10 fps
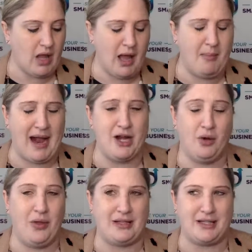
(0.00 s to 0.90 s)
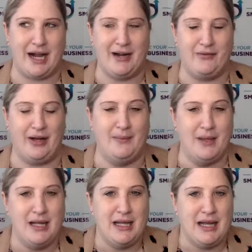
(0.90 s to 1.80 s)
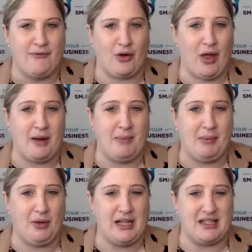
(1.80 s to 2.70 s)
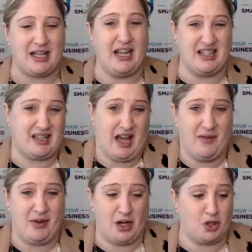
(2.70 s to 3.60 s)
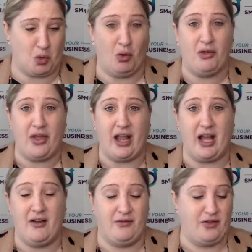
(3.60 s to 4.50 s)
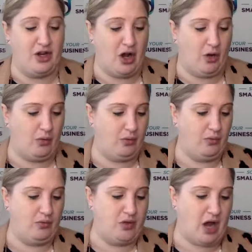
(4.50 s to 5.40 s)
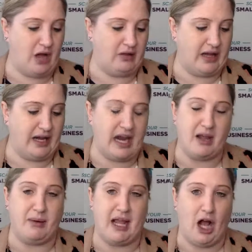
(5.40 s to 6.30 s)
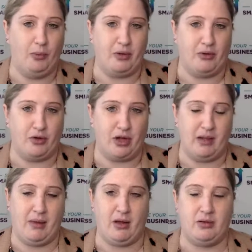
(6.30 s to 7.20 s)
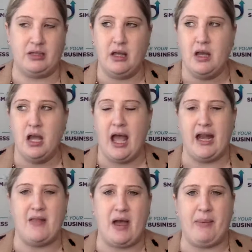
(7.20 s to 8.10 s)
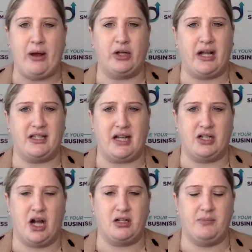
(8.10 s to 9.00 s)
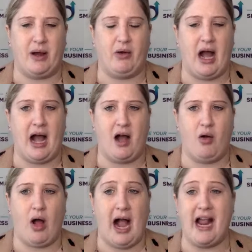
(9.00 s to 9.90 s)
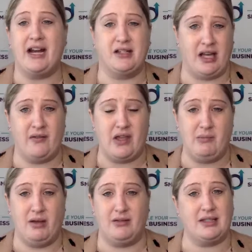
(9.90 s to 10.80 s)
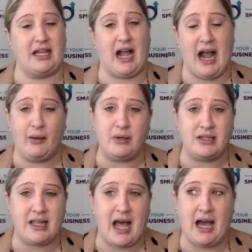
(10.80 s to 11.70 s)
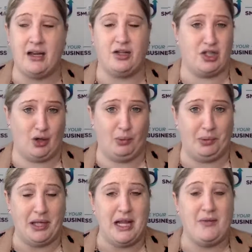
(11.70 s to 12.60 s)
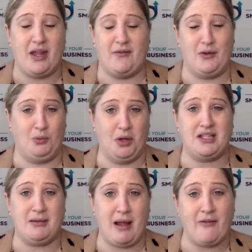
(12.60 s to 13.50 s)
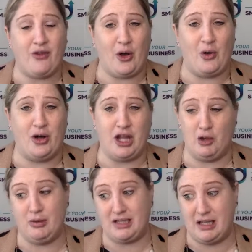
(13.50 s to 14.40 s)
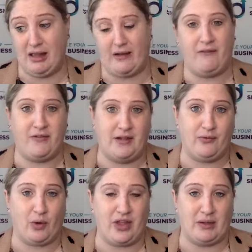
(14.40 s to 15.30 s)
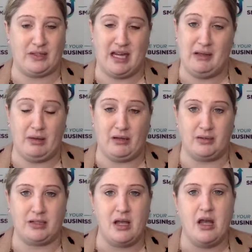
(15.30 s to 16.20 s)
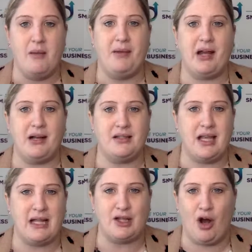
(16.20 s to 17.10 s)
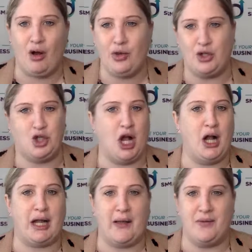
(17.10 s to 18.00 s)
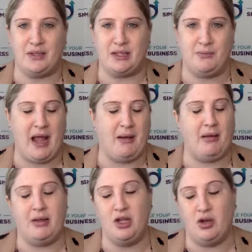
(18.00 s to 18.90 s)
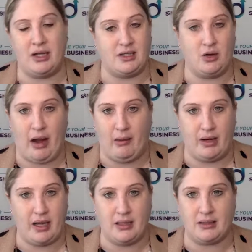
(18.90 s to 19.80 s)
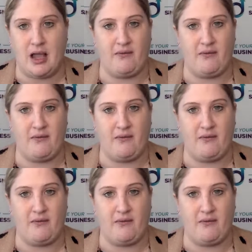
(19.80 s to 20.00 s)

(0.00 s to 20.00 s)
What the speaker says: I know that's kind of for a lot of people, it's kind of a control thing of, not letting anybody help you with your emails. And in that podcast, I talked about how I had a ton of emails. Like, I was that dope that if you looked at my phone, you would see like 54,000 emails because it's all the junk and the spam. I mean, you guys know how it is.